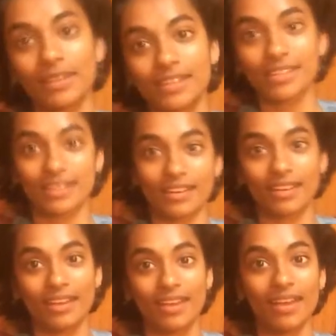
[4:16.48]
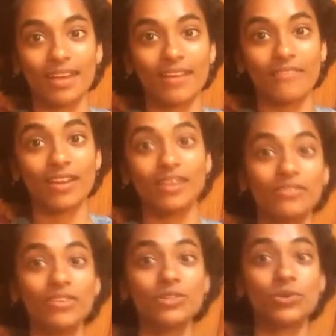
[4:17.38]
Listen, if any
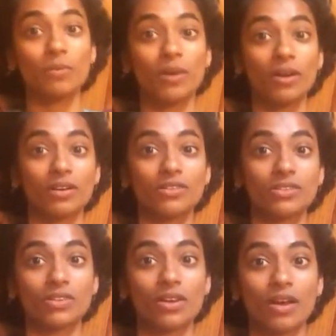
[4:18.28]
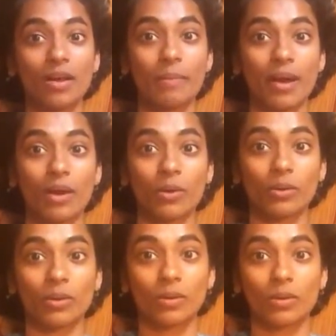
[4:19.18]
of these remarks about